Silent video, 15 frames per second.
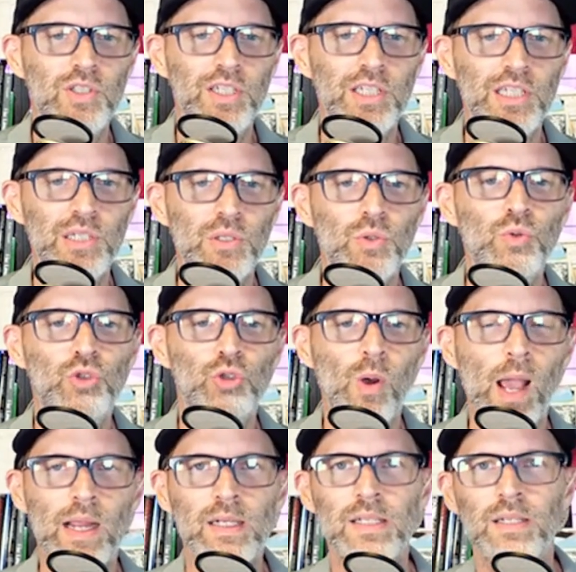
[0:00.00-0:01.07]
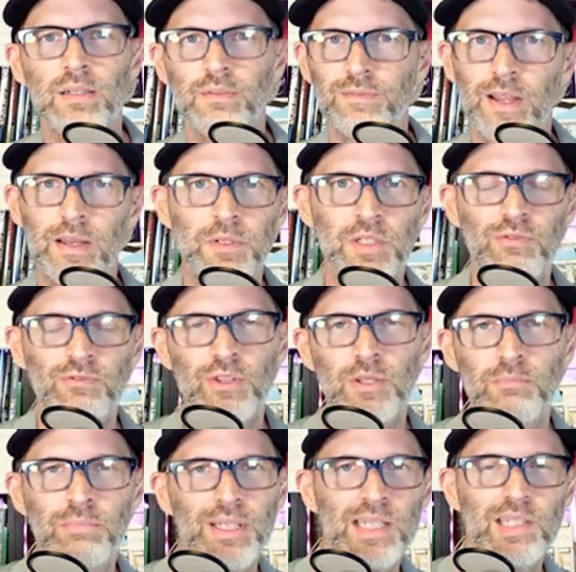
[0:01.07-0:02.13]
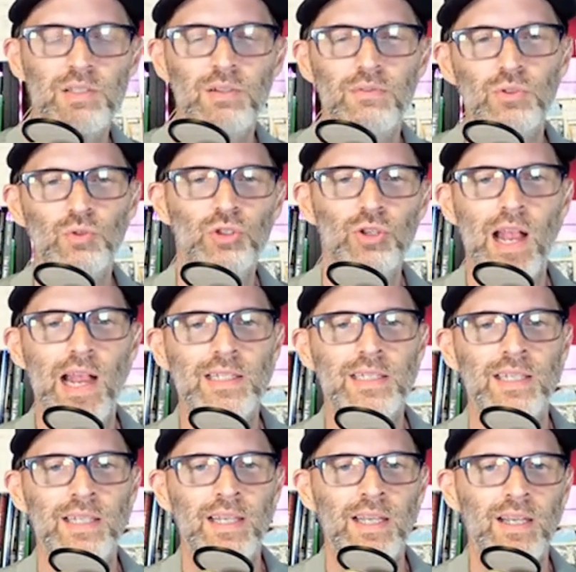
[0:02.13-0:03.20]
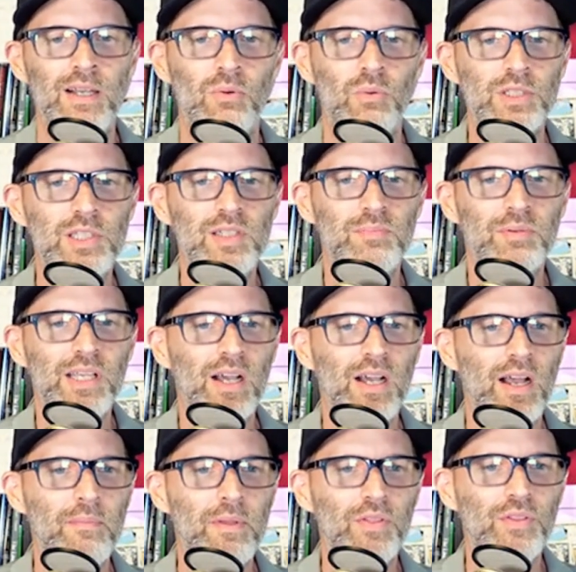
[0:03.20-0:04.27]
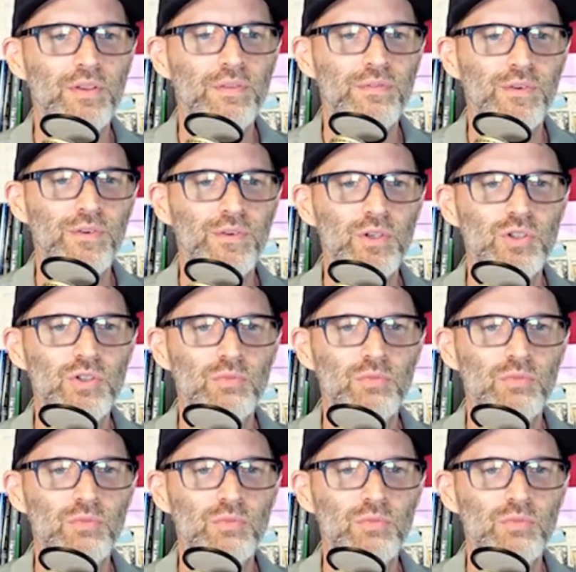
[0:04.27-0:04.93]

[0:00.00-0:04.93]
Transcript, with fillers: city, Utrecht, famous for the Peace of Utrecht, wants to become the first